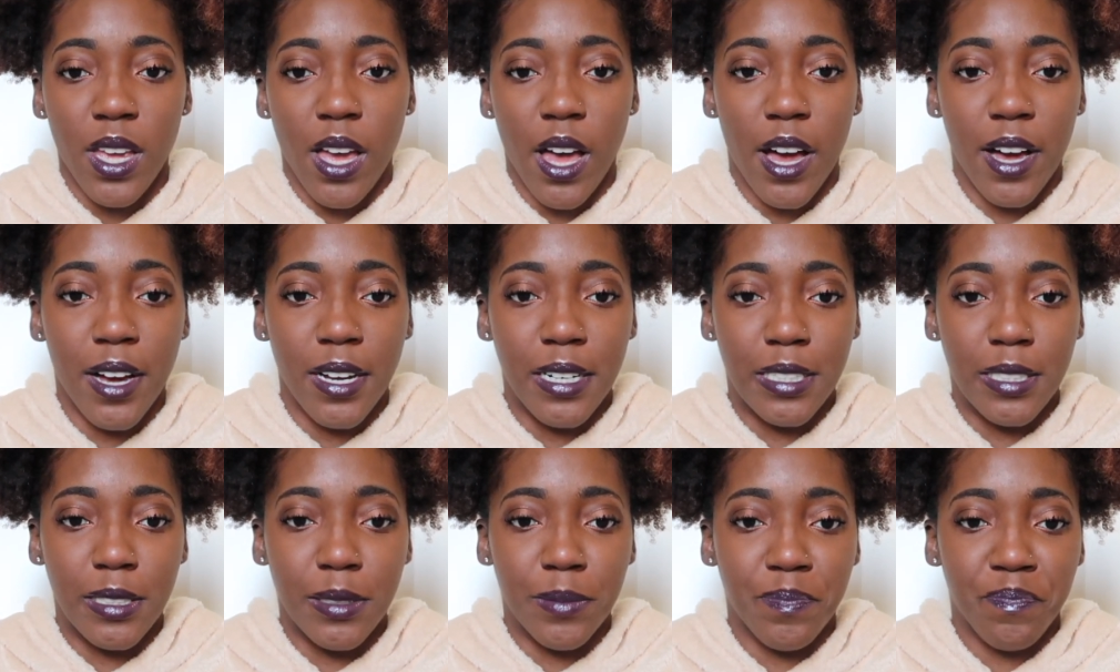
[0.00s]

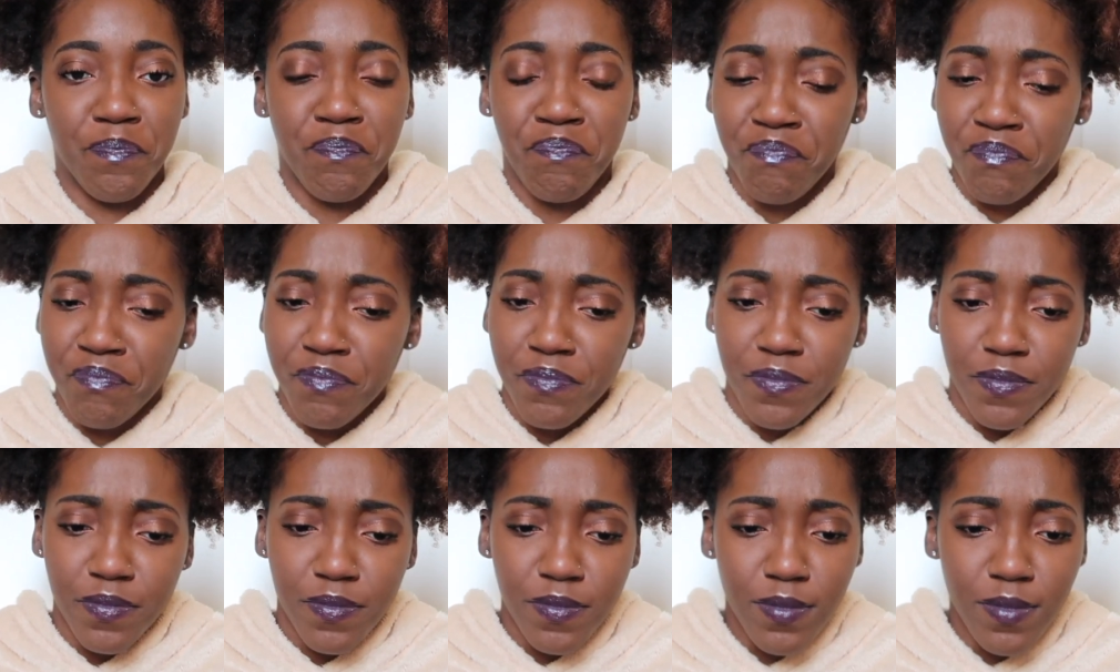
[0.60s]

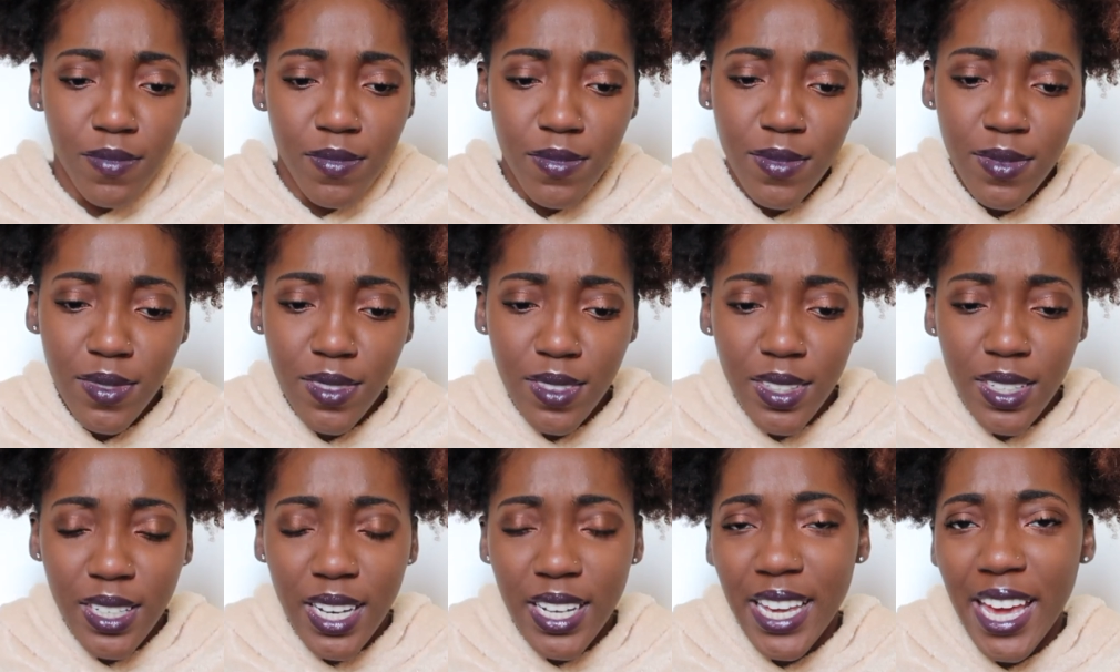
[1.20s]

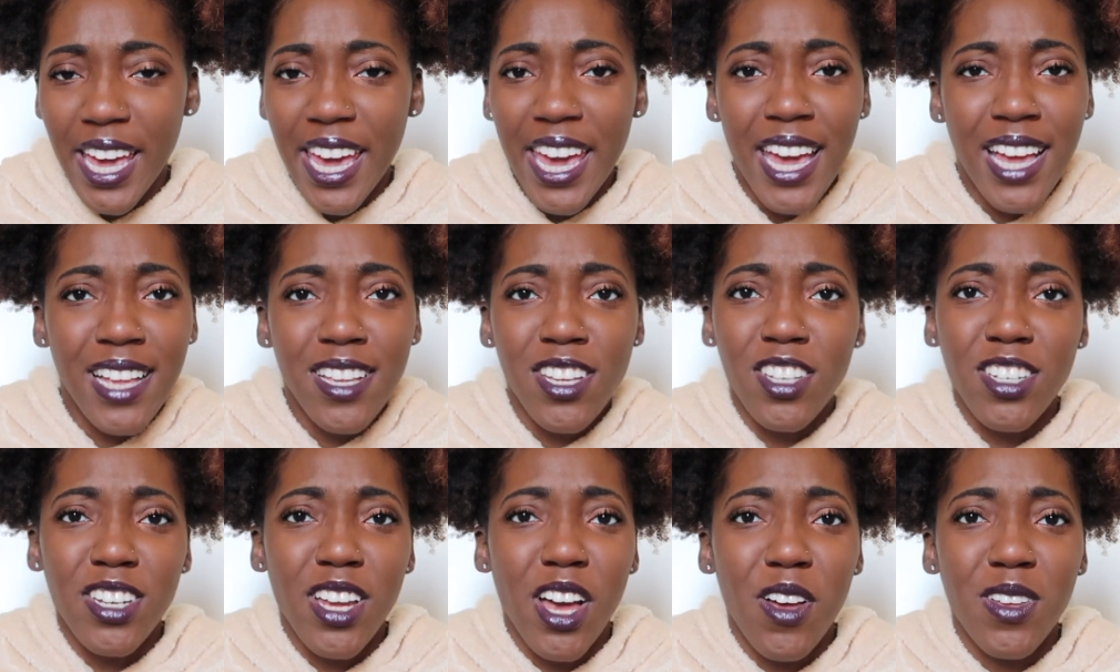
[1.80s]
And
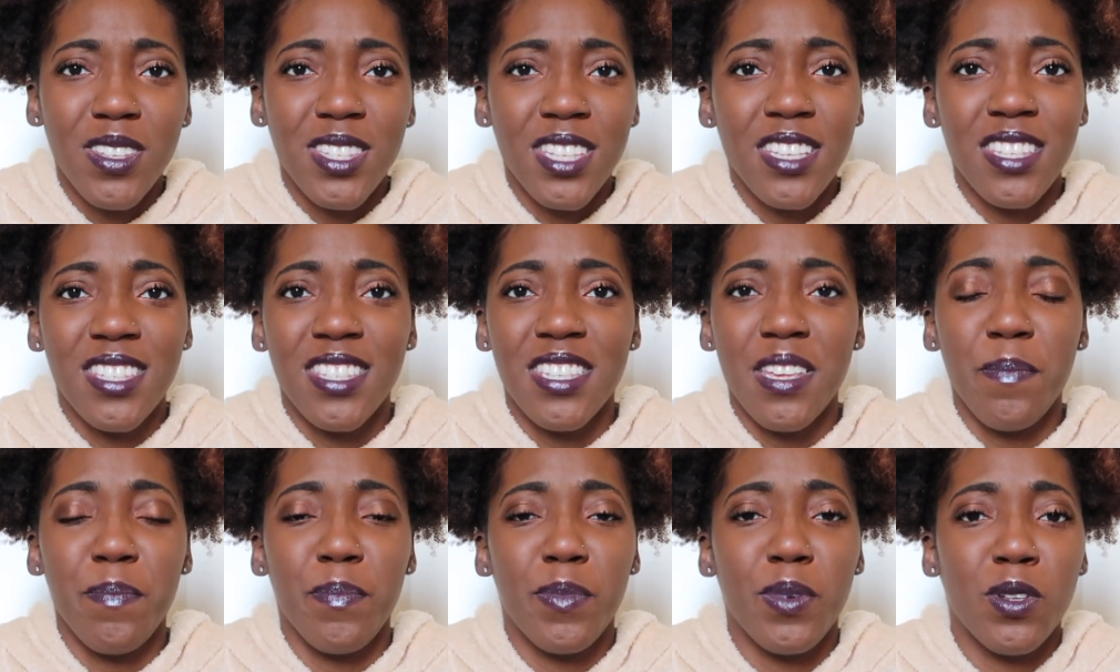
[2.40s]
you know, it's so
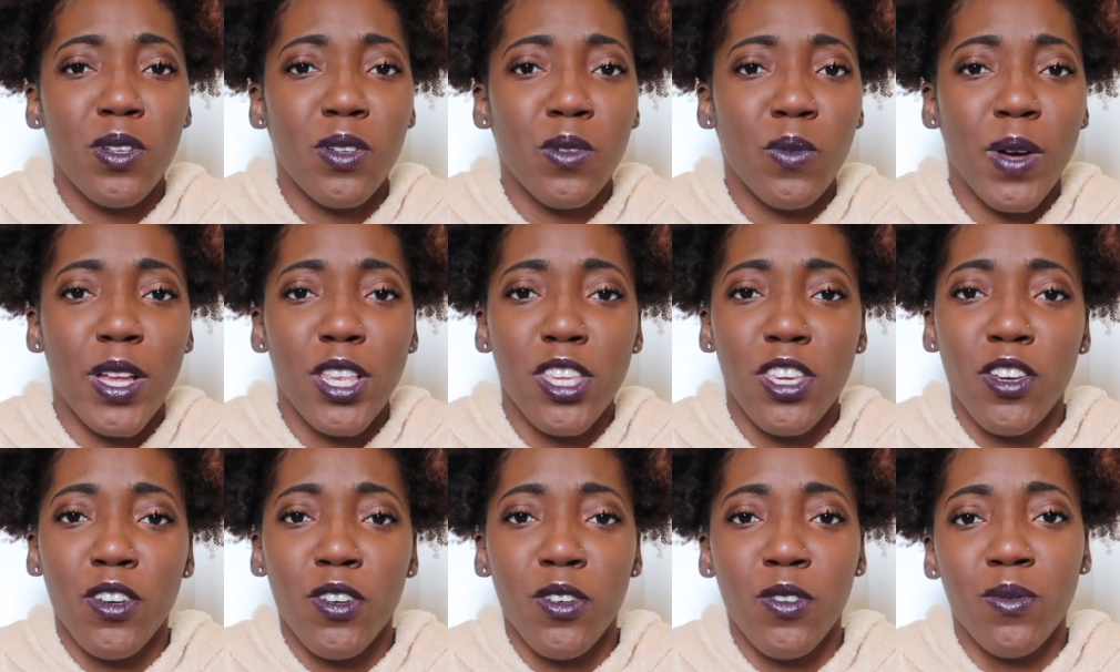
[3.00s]
simple. When
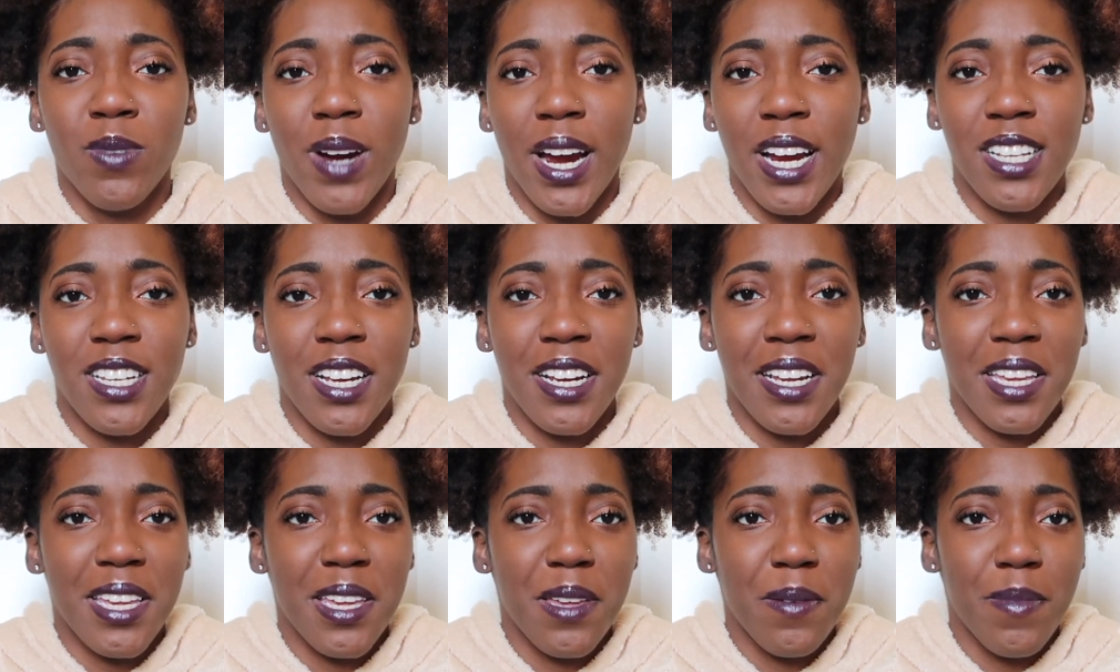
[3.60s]
you write
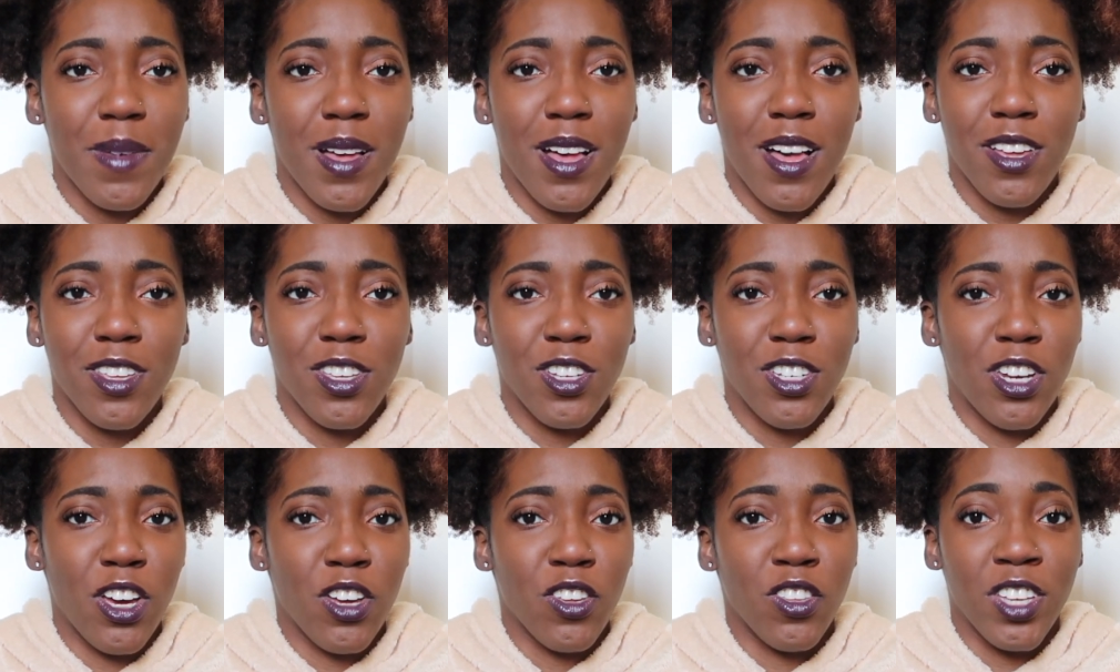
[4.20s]
the email,
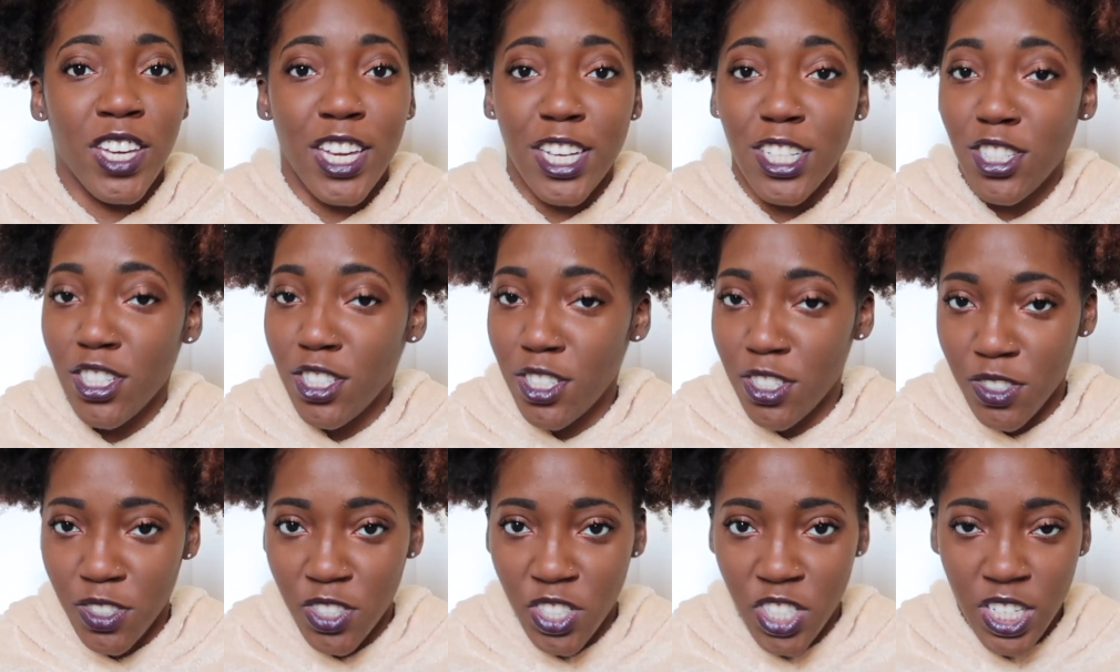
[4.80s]
you know, you
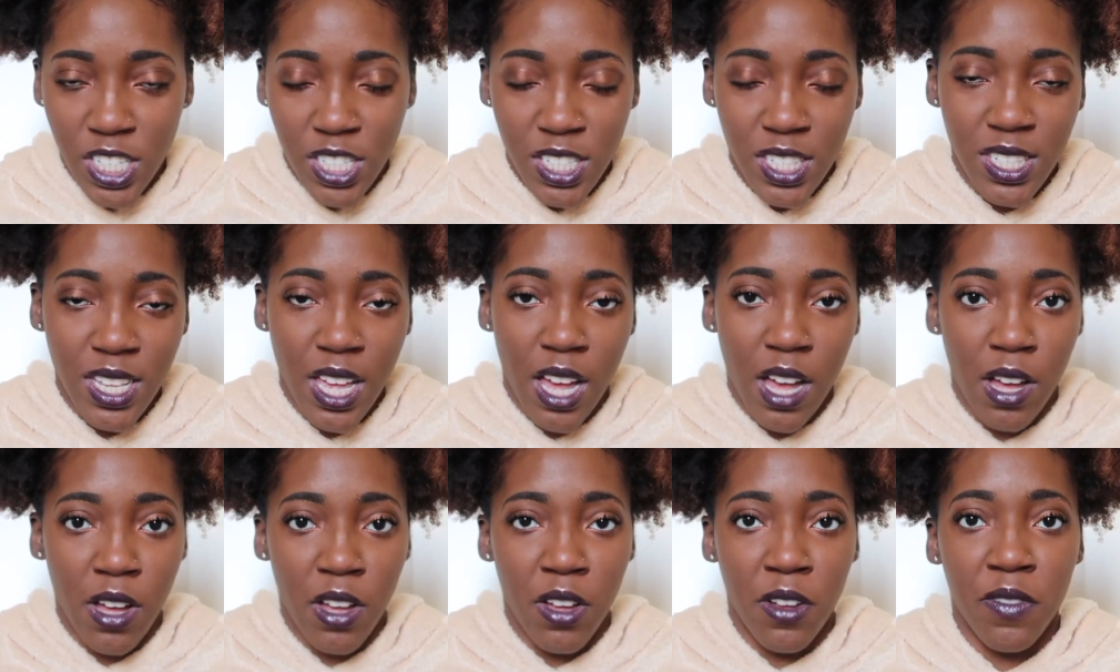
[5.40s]
introduce
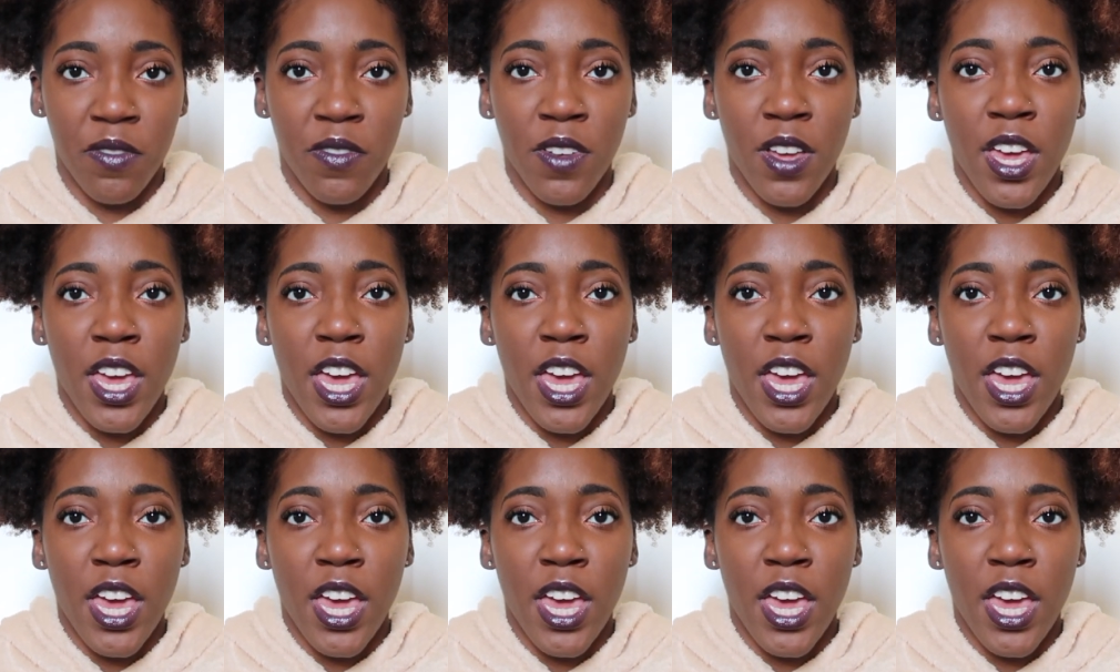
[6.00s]
yourself,